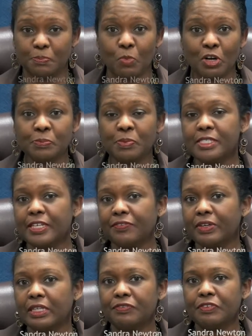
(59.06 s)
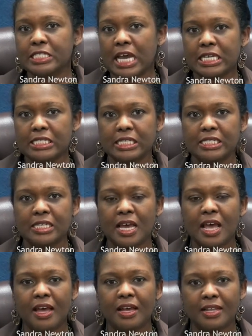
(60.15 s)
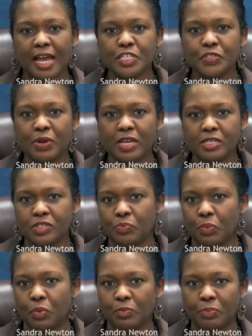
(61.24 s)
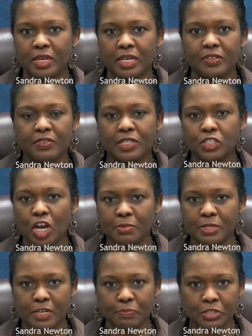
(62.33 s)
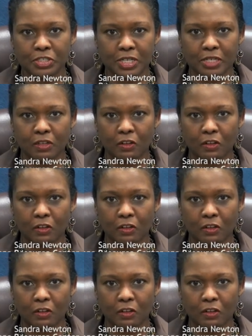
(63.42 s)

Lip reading: more specifically for Texas, class rank is important because of the top 10%